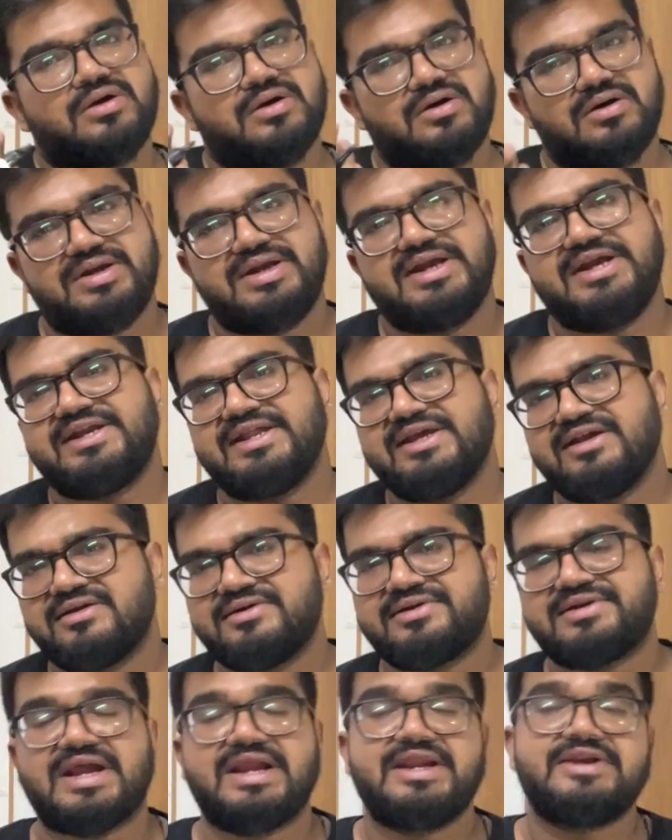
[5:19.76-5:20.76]

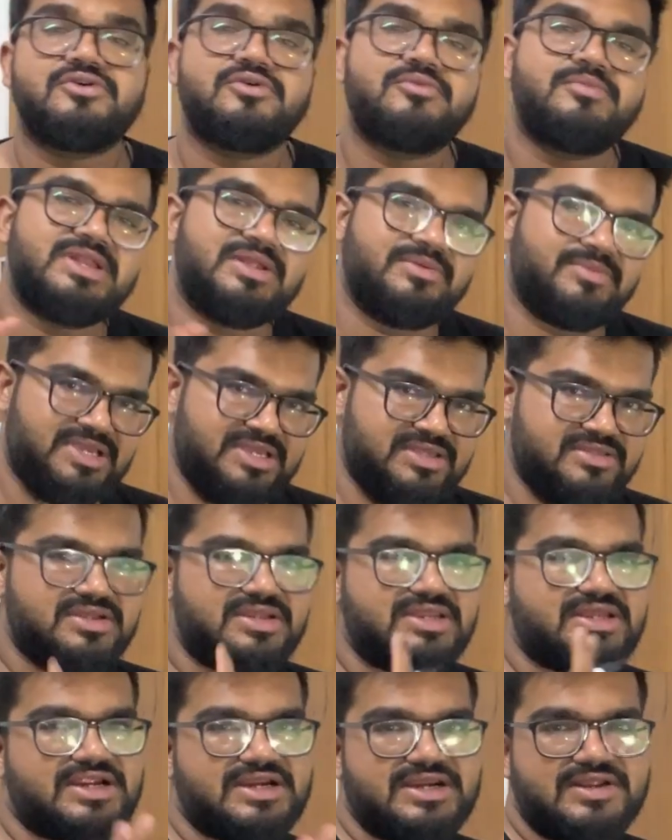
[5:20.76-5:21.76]
rating, try to minimize the
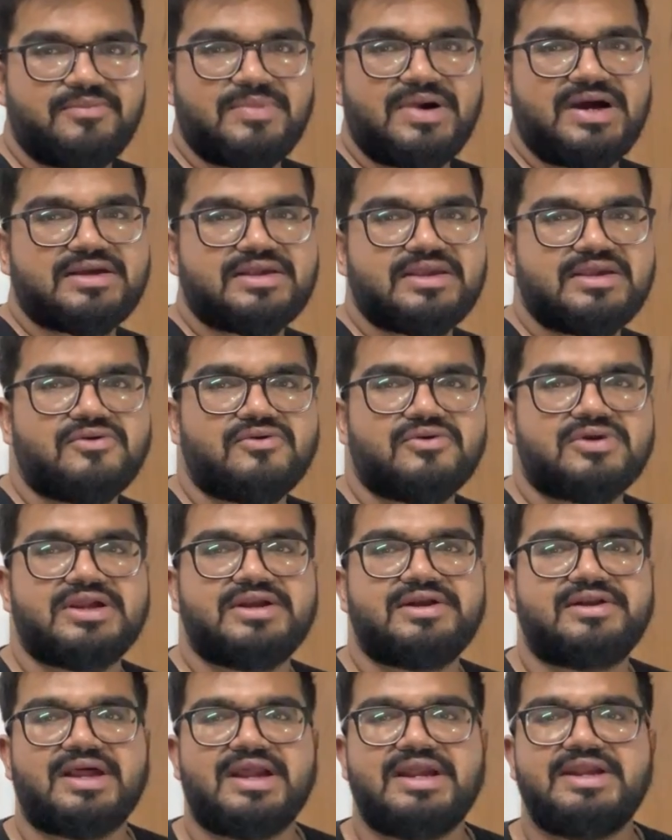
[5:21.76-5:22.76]
negative marking.
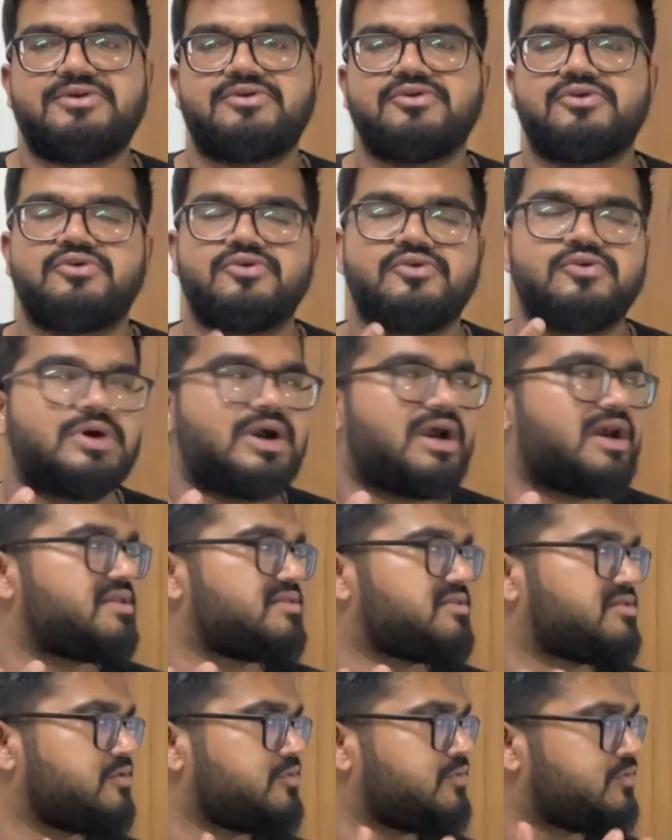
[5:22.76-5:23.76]
Okay, try to do
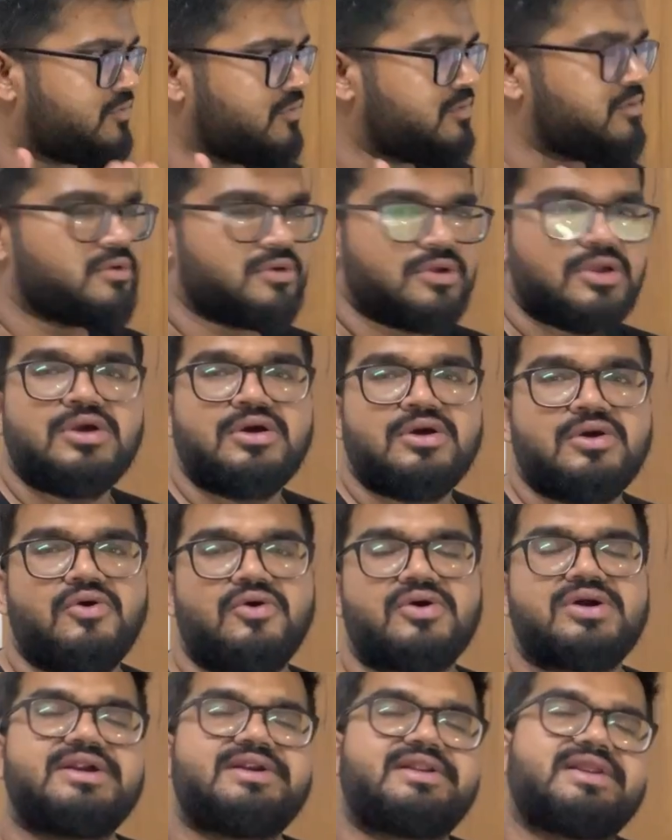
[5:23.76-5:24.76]
as you know.
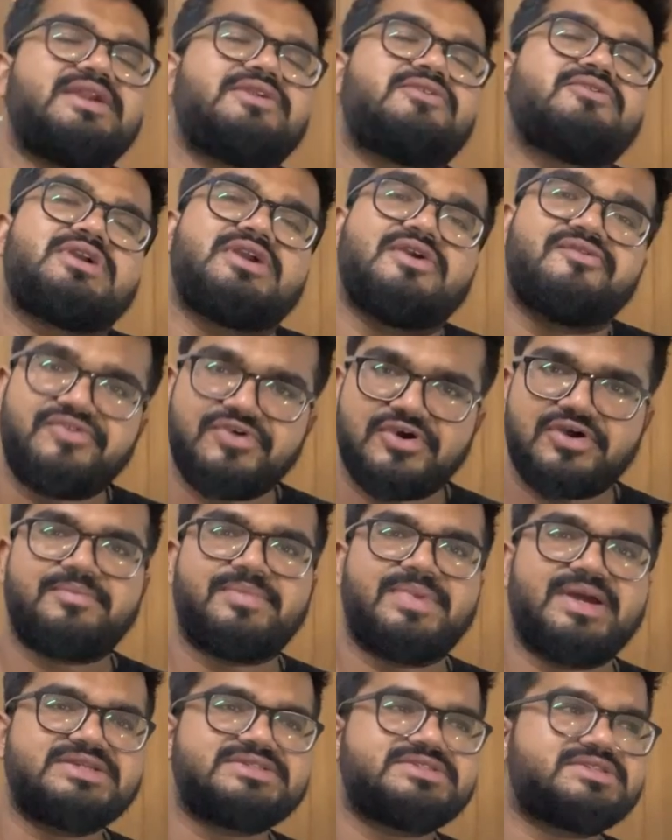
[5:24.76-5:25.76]
Okay, try to give your
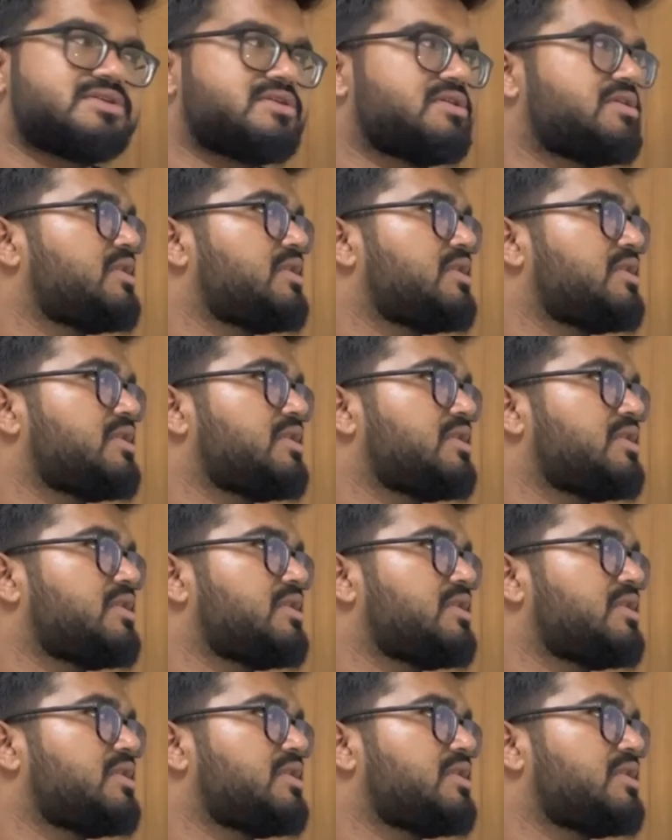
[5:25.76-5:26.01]
best.